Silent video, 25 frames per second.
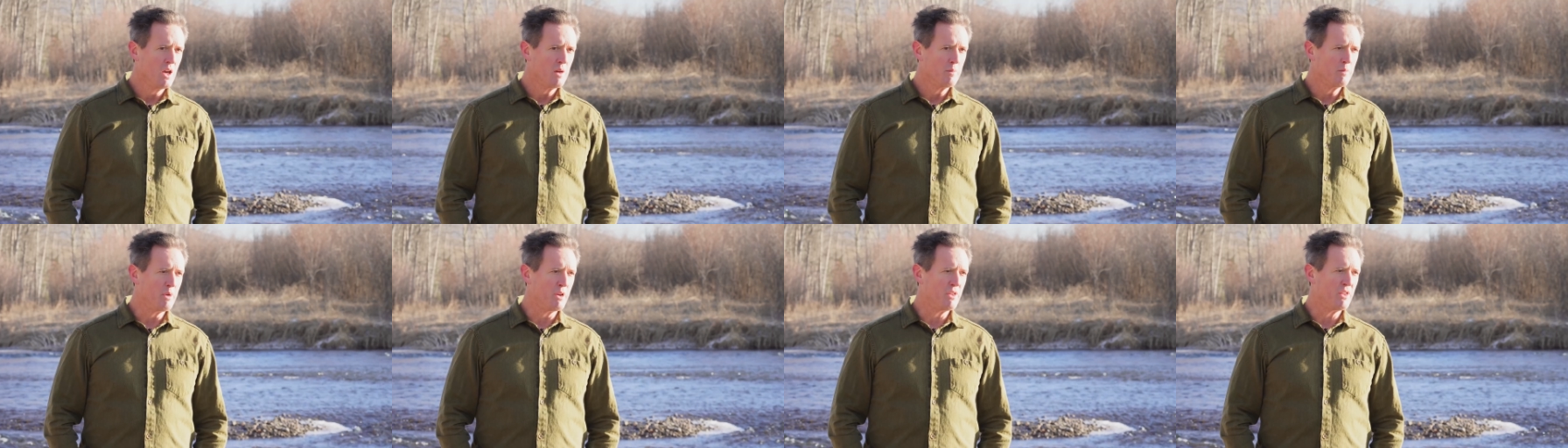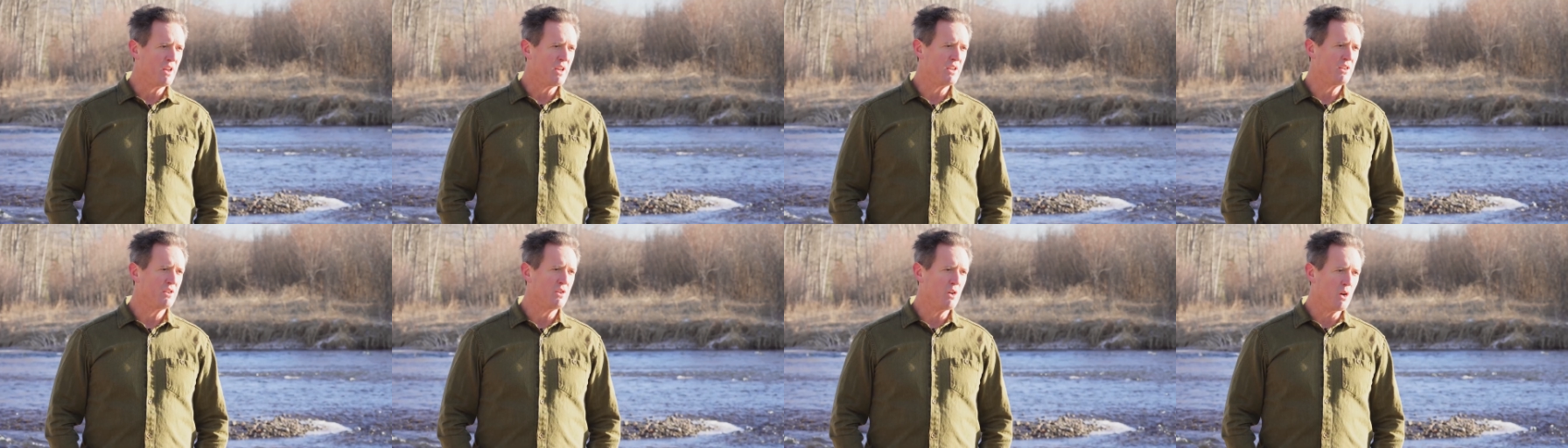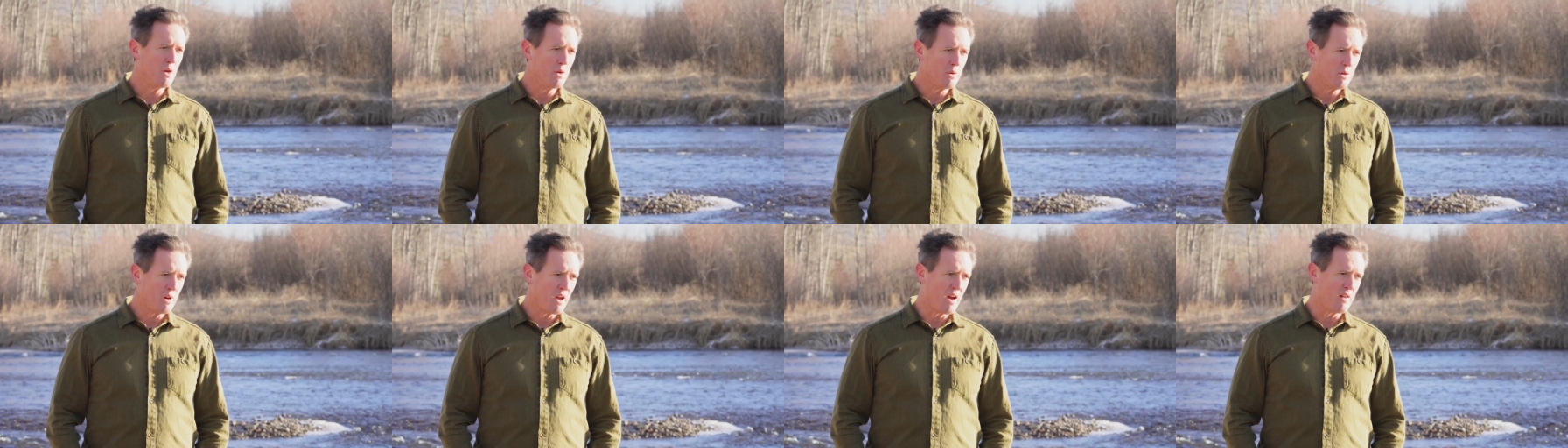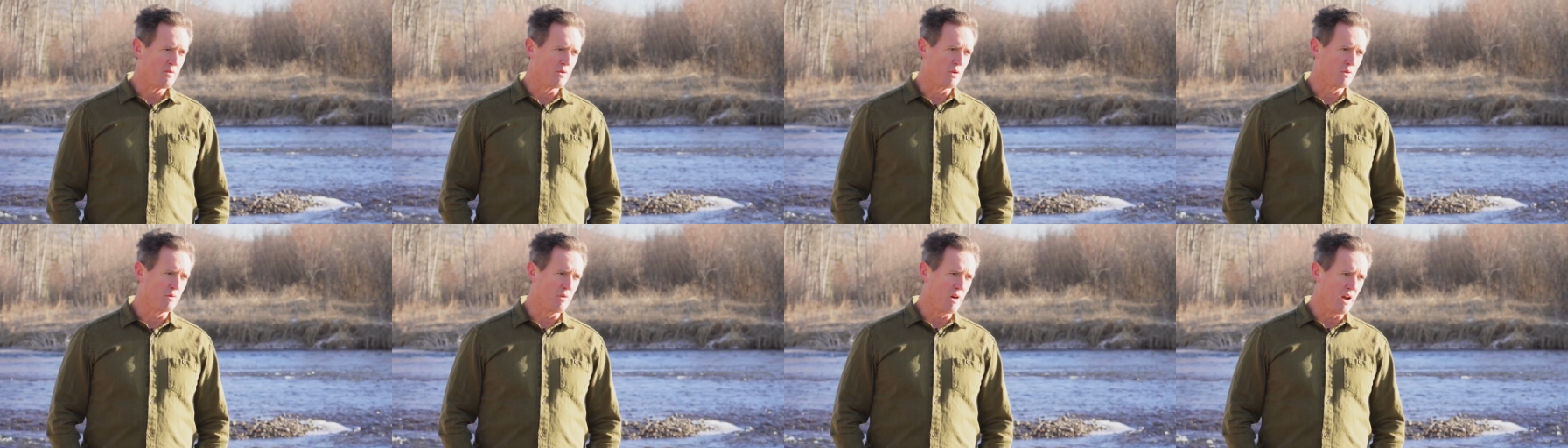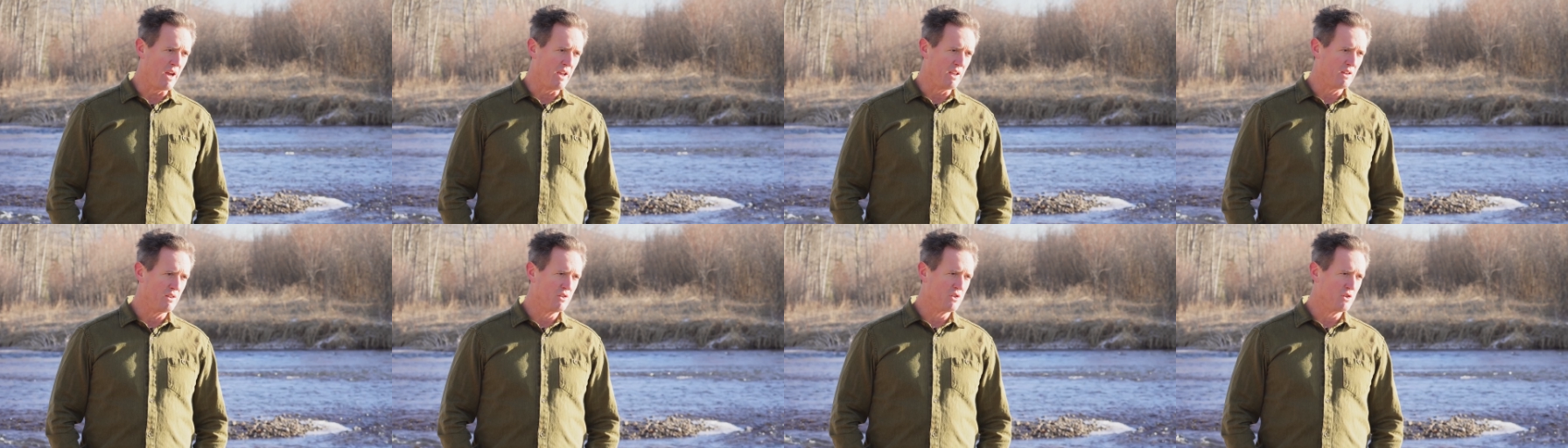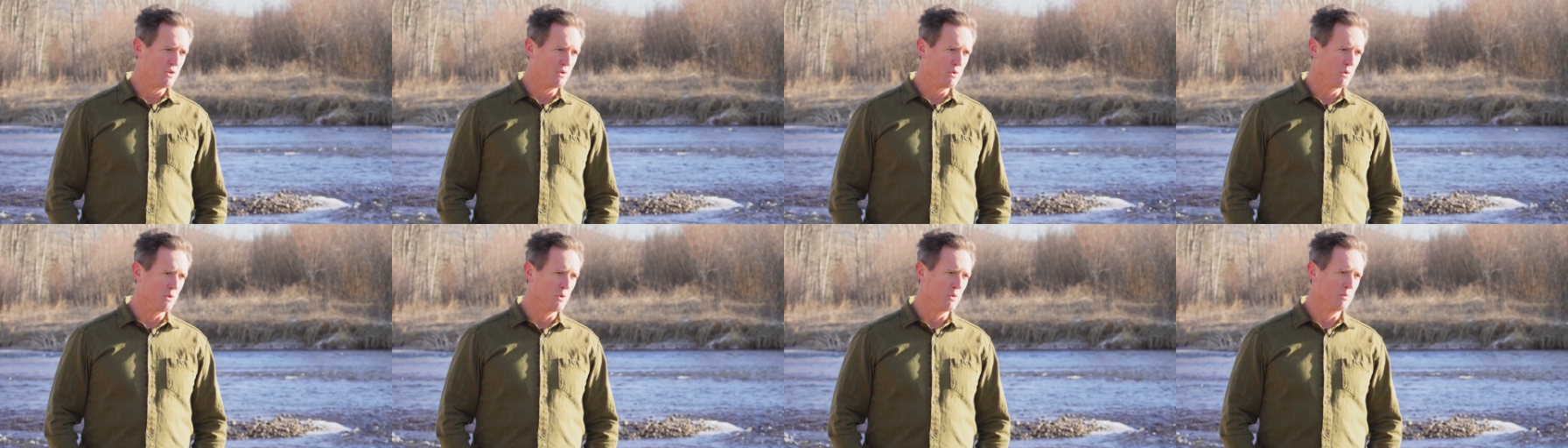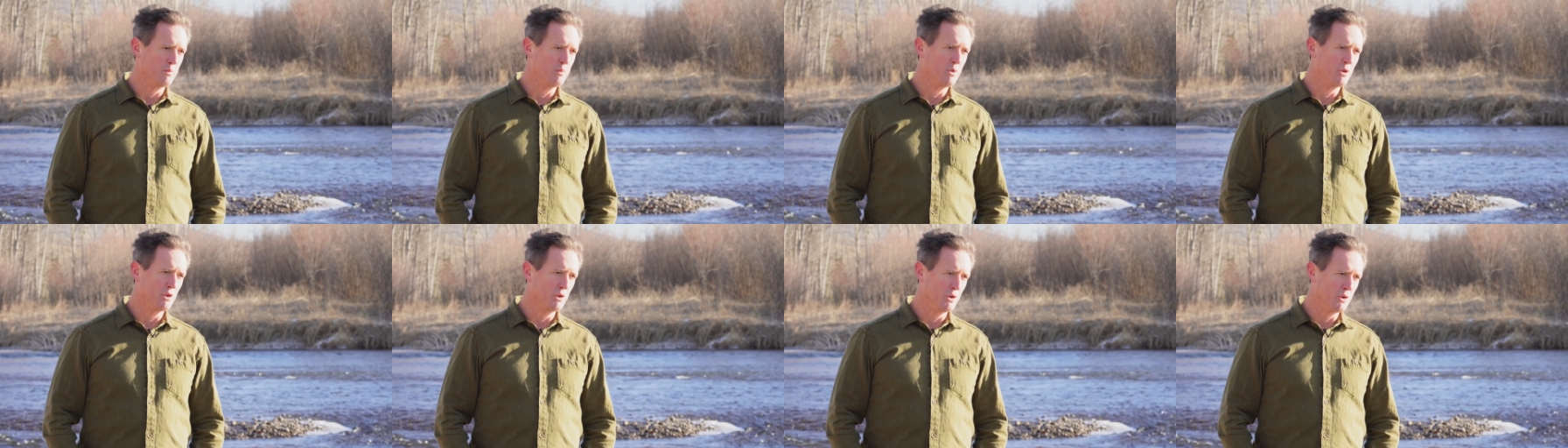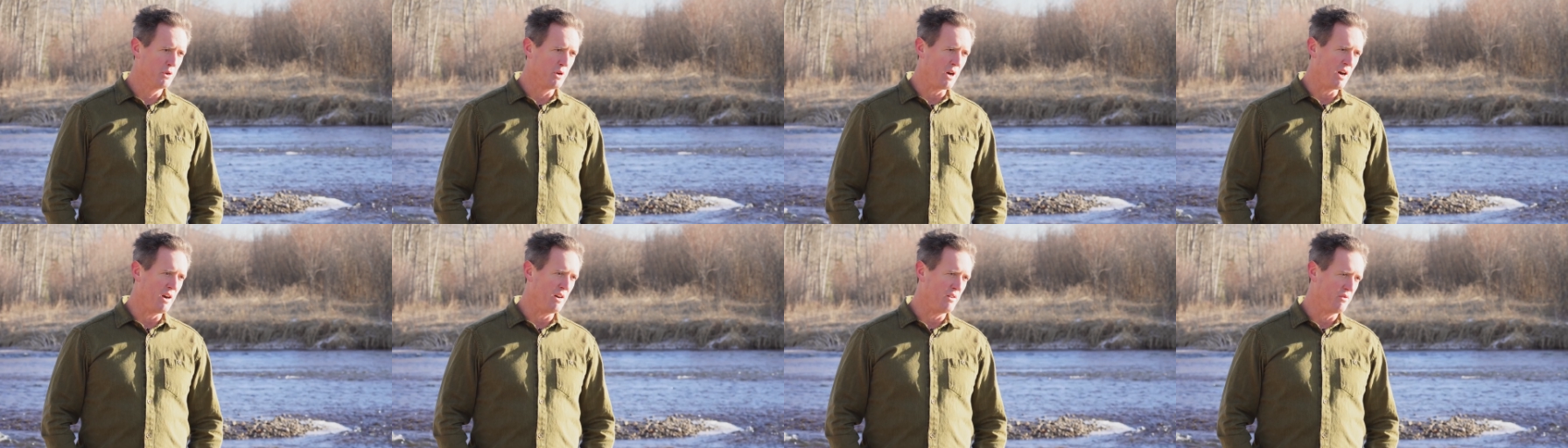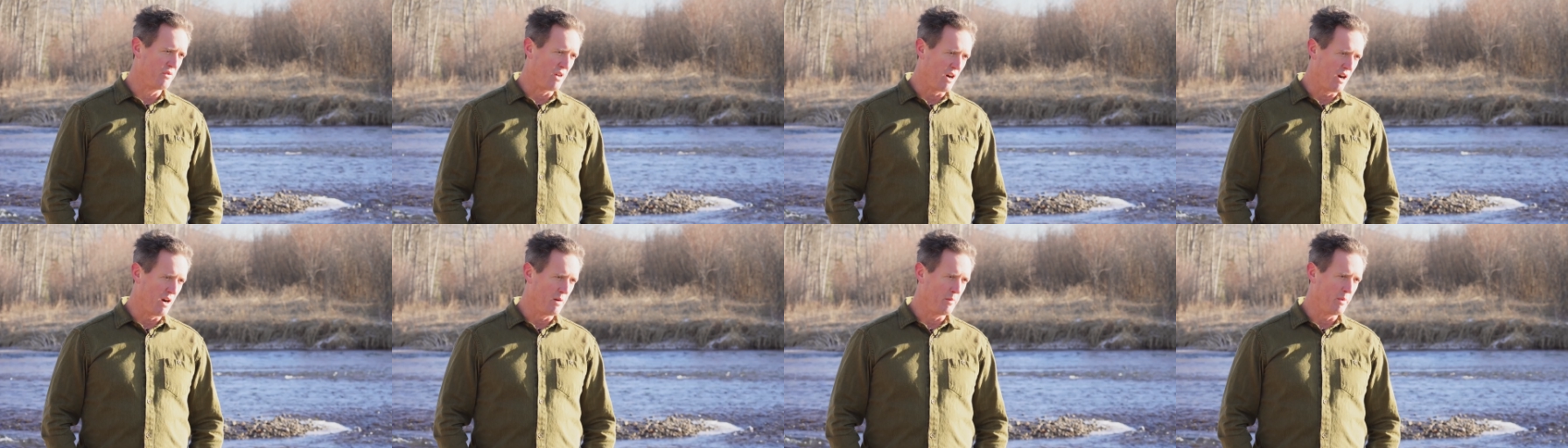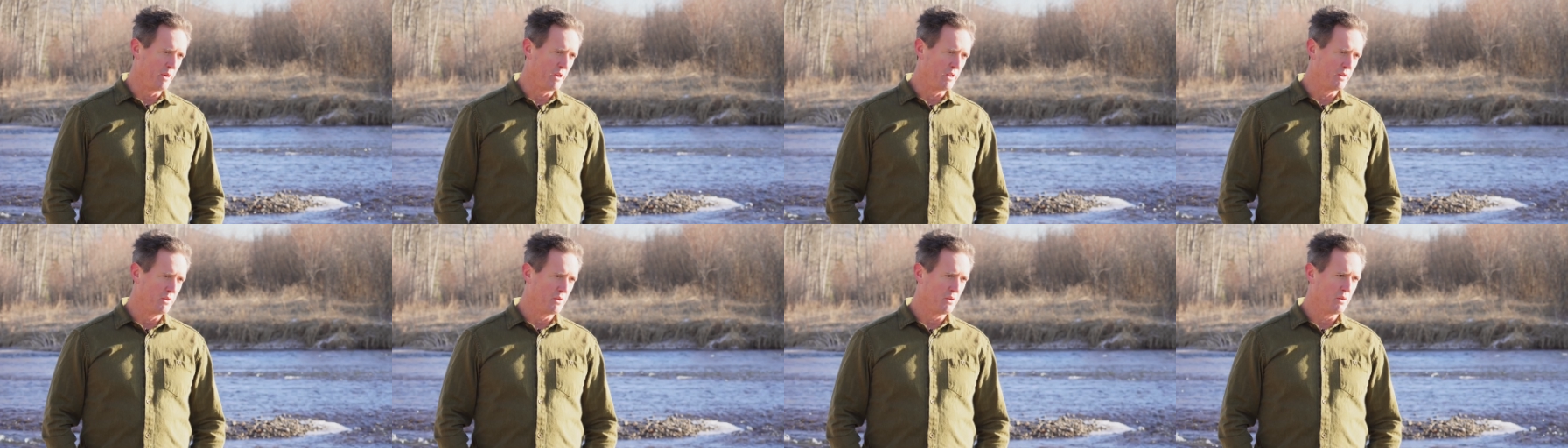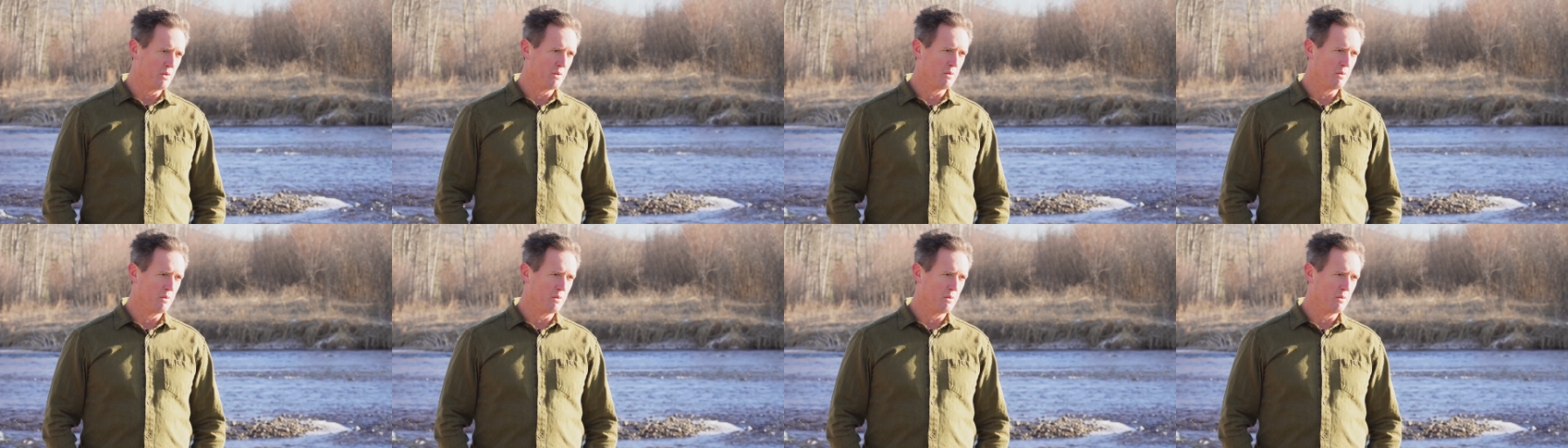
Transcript: But they don't have a right to pollute our environment.